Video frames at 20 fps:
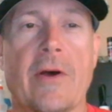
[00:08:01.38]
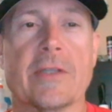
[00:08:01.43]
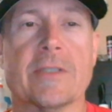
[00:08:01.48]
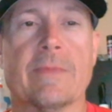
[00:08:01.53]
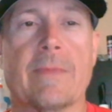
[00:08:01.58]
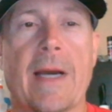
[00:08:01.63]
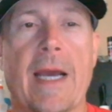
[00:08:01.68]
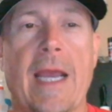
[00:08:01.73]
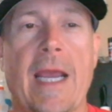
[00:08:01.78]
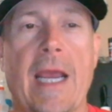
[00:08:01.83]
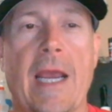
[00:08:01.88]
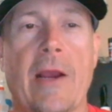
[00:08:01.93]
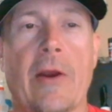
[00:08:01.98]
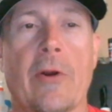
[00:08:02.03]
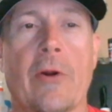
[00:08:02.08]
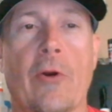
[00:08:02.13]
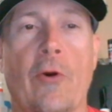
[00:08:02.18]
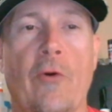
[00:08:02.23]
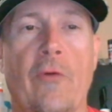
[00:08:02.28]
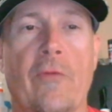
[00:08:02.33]
my
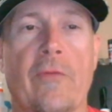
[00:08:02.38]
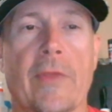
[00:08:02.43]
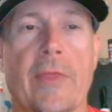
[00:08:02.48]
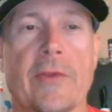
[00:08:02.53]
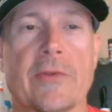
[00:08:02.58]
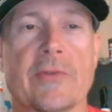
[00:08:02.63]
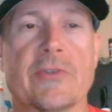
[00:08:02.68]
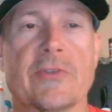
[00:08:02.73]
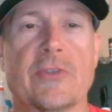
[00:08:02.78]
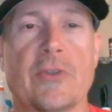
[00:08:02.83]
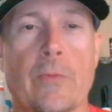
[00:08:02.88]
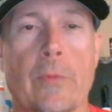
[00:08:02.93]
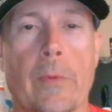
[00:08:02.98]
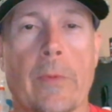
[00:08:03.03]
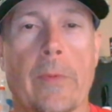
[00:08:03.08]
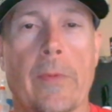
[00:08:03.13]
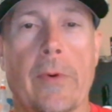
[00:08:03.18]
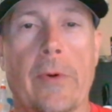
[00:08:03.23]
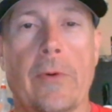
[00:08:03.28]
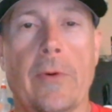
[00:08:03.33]
hair over this Super
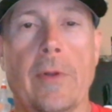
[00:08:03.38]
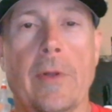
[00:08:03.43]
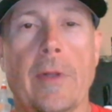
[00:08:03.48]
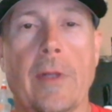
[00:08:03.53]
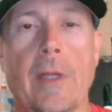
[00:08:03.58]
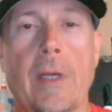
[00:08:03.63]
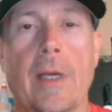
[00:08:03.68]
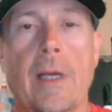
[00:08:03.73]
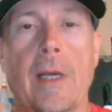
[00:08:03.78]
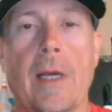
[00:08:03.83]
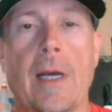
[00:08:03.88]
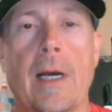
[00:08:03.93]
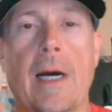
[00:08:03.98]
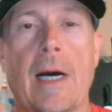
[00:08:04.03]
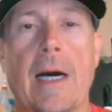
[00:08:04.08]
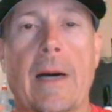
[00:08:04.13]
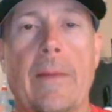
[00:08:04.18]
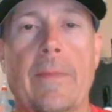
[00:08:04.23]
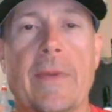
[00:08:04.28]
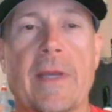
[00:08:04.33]
Bowl
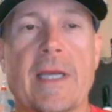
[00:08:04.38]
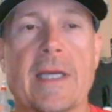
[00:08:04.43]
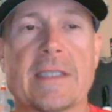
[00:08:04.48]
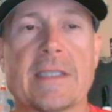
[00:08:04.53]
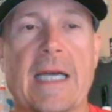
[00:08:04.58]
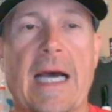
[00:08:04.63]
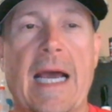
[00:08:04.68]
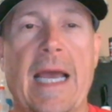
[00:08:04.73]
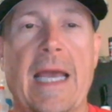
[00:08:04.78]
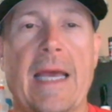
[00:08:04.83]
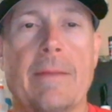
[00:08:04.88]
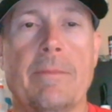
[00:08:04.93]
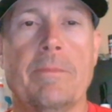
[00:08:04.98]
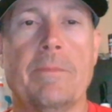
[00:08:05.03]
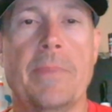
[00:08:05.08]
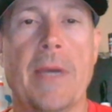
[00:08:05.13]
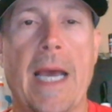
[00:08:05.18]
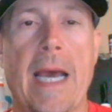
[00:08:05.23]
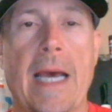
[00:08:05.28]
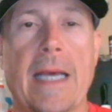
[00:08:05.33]
because I had
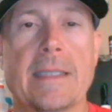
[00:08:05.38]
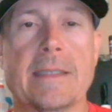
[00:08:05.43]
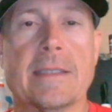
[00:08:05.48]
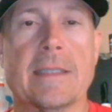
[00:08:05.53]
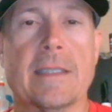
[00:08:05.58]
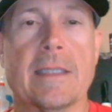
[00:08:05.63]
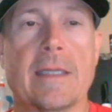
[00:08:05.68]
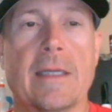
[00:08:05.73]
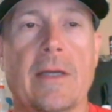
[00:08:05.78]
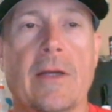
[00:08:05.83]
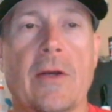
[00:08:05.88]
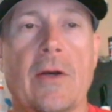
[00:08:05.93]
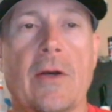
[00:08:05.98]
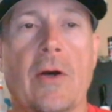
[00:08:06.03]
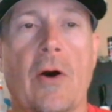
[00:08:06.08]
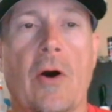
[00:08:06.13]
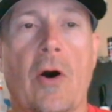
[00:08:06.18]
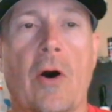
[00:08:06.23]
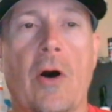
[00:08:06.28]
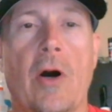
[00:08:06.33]
bet
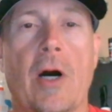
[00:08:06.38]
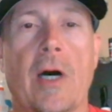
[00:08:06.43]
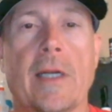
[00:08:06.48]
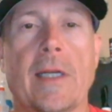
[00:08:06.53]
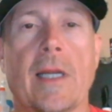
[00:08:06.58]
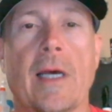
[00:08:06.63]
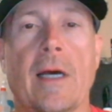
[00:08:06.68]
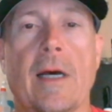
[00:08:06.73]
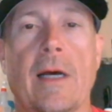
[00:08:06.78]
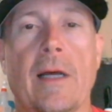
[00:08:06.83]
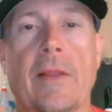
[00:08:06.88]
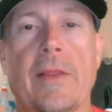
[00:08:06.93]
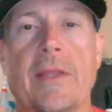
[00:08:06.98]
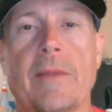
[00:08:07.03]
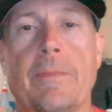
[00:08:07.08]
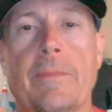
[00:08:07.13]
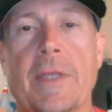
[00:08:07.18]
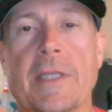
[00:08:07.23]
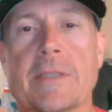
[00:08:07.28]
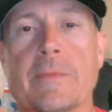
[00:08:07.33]
on the
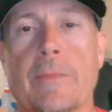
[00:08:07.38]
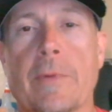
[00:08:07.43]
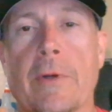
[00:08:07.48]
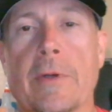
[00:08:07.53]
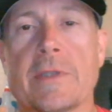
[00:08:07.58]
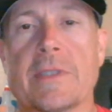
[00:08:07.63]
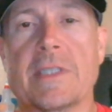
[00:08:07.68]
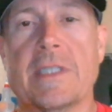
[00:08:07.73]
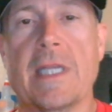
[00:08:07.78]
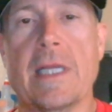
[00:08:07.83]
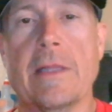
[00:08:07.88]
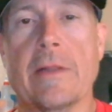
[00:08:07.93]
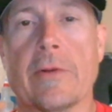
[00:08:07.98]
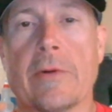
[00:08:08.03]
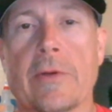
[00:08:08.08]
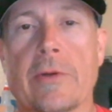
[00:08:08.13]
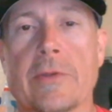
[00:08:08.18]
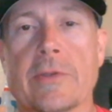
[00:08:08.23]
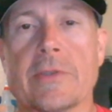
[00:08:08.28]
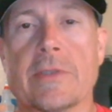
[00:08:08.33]
Pittsburgh
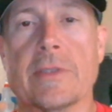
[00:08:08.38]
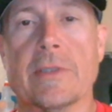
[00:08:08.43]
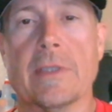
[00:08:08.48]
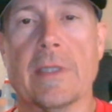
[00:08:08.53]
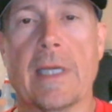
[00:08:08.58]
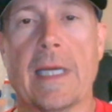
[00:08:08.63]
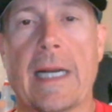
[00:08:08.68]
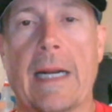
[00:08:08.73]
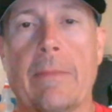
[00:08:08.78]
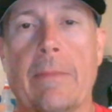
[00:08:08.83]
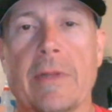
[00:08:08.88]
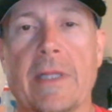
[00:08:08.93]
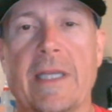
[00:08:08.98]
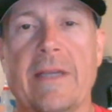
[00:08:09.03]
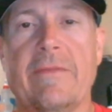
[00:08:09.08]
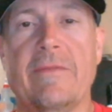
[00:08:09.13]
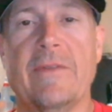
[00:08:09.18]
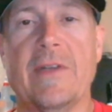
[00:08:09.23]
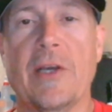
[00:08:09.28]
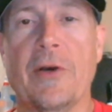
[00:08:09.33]
Steelers and I
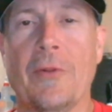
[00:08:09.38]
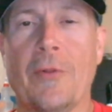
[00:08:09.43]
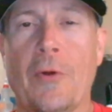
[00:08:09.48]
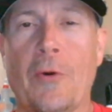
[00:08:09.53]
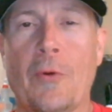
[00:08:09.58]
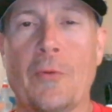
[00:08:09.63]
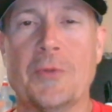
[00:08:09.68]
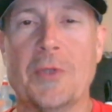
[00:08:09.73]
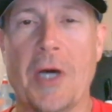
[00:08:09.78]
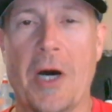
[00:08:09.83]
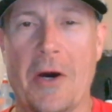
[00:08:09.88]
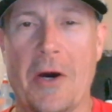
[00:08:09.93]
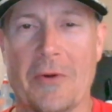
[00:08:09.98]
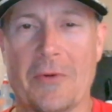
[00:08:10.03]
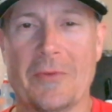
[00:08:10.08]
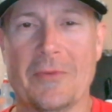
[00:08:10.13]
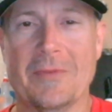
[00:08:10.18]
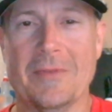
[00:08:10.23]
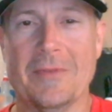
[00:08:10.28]
believe Neil O'Donnell